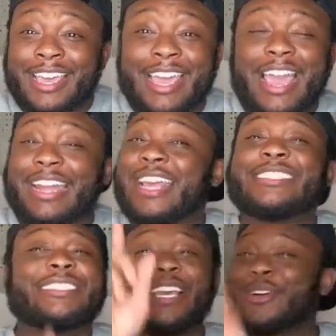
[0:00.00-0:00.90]
And they
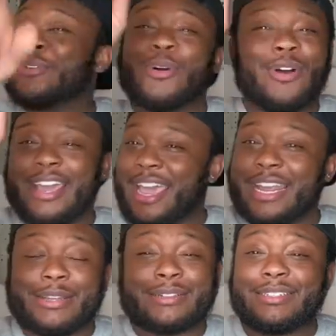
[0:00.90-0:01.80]
still going at
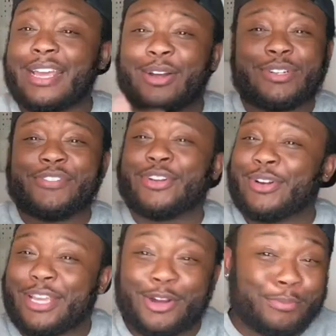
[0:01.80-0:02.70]
it. They don't even know they
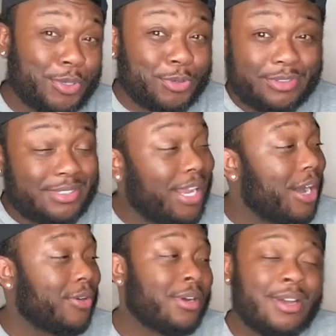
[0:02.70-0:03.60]
on mute. Now,